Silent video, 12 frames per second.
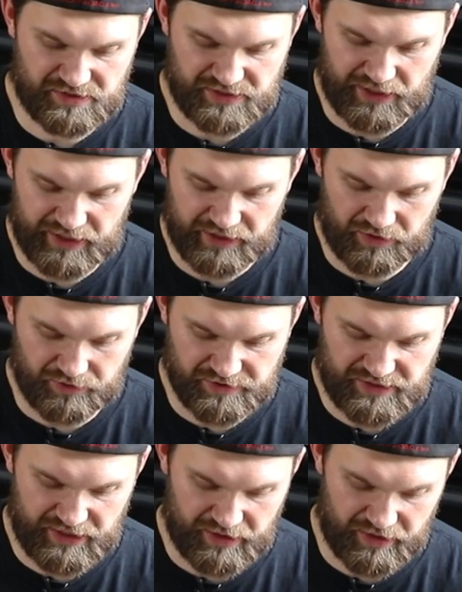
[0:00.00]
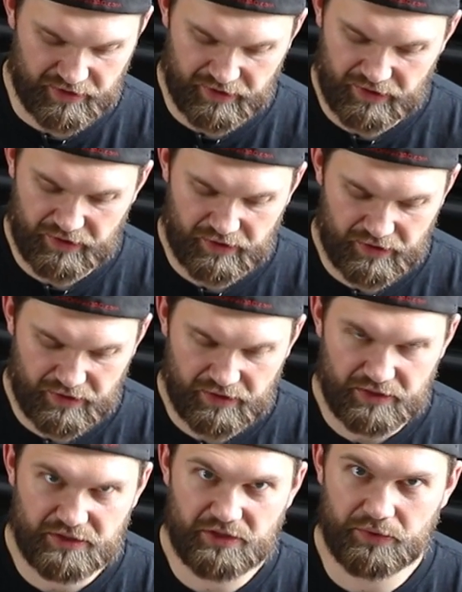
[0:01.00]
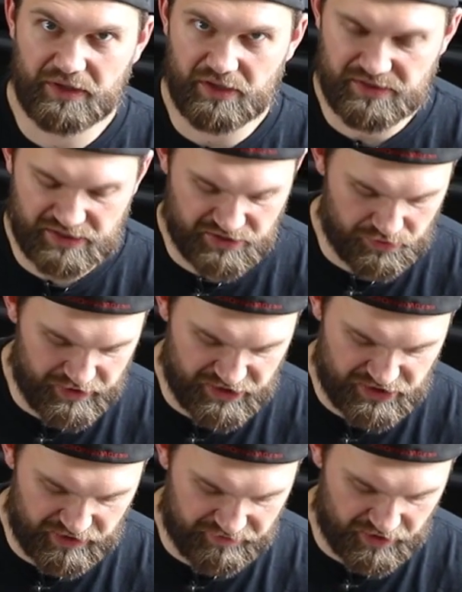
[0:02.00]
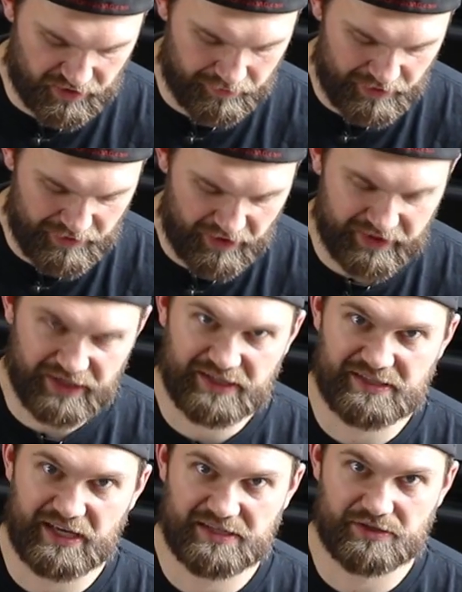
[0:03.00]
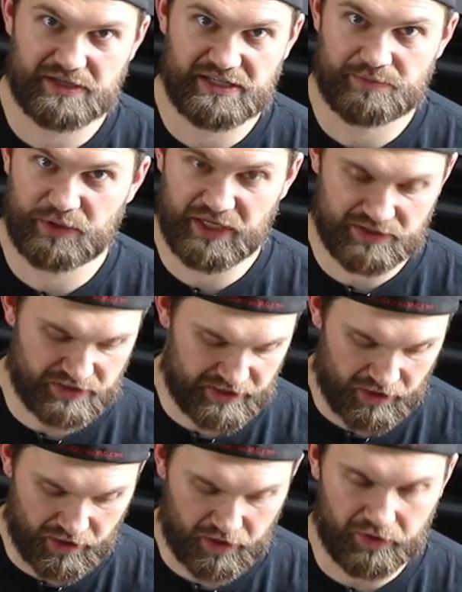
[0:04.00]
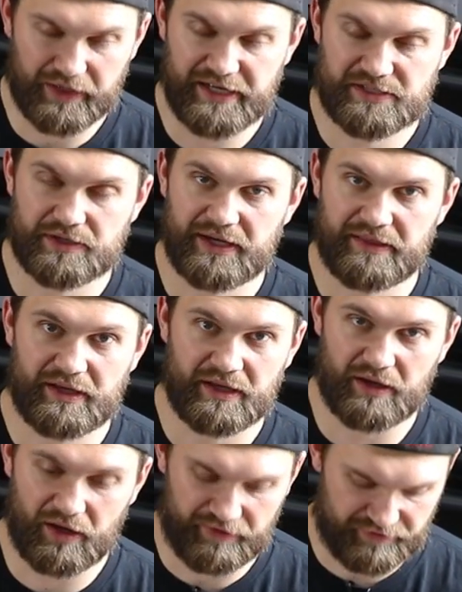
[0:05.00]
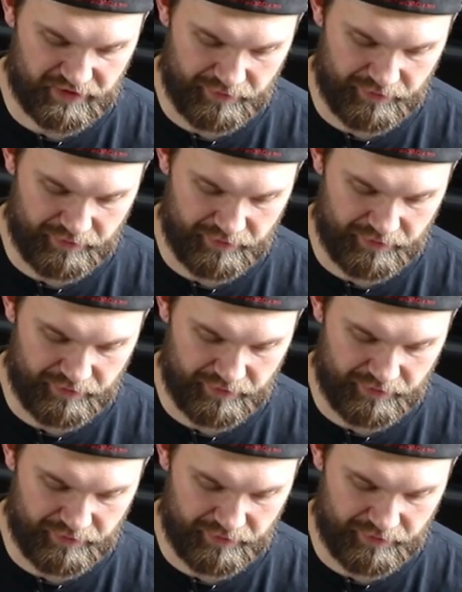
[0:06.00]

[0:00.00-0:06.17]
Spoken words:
slotted holes here. Do with those as you wish. If you're going to be mounting accessories, potentially cargo lights or anything off of